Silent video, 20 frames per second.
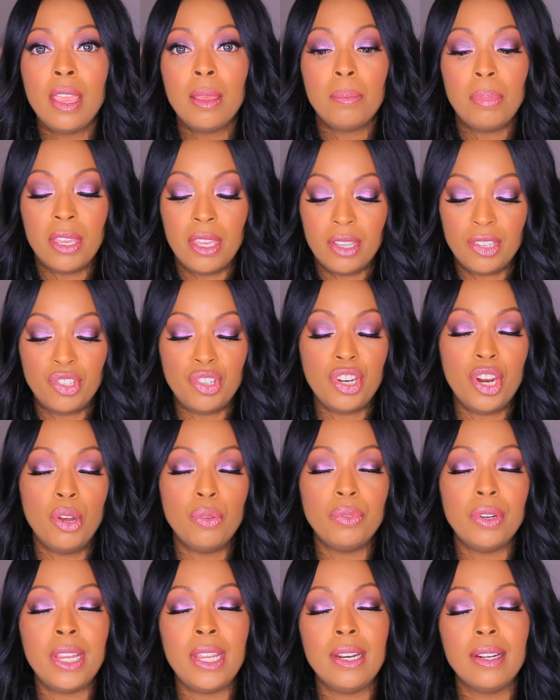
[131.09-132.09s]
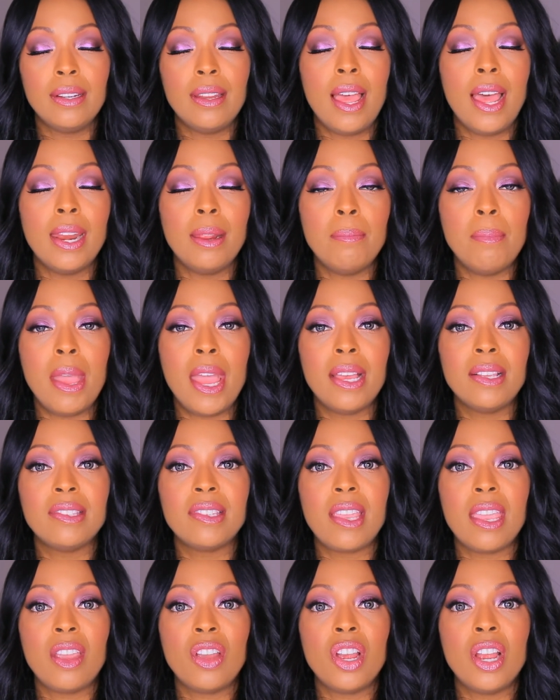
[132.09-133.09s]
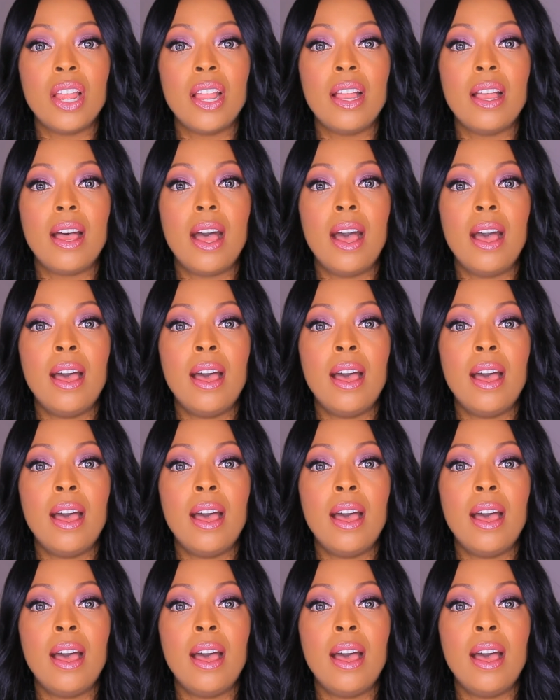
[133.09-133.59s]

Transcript: because you don't need a lot of mascara